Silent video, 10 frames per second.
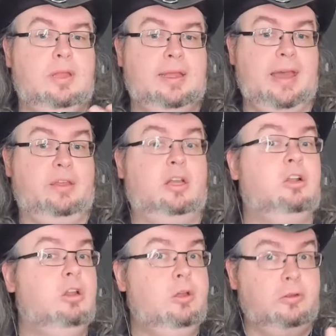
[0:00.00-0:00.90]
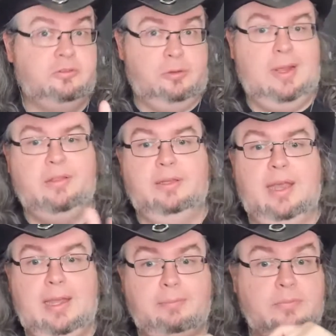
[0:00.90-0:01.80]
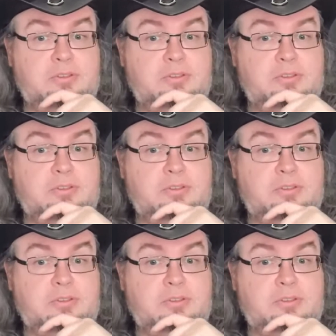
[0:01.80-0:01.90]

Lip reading: They gather clues throughout the game.